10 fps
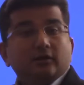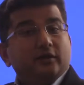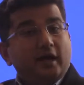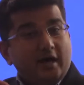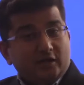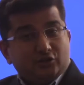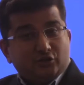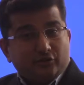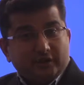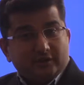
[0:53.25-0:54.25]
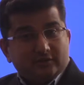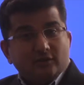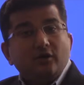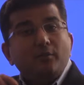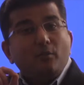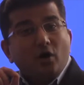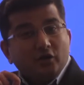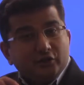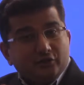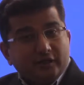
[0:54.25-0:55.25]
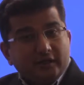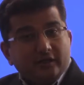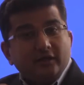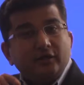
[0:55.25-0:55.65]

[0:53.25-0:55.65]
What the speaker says: The answer is monitoring